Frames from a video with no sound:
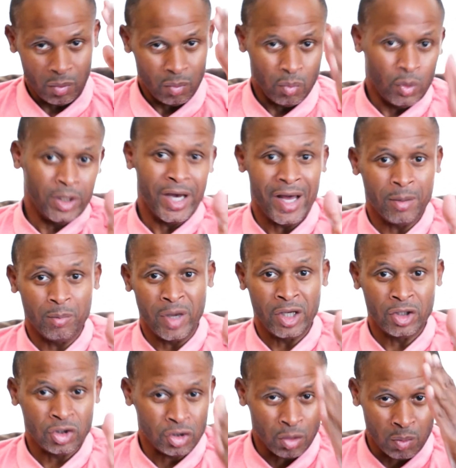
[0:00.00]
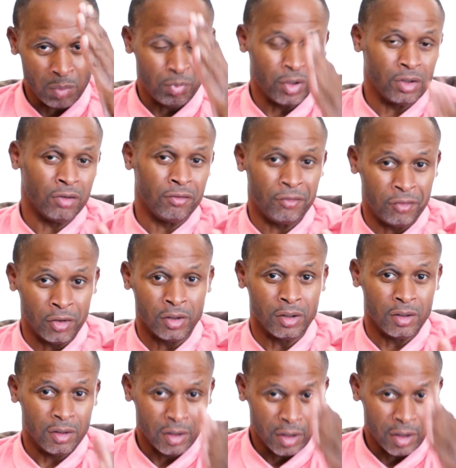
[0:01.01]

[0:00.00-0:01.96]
We got to make sure we put the foot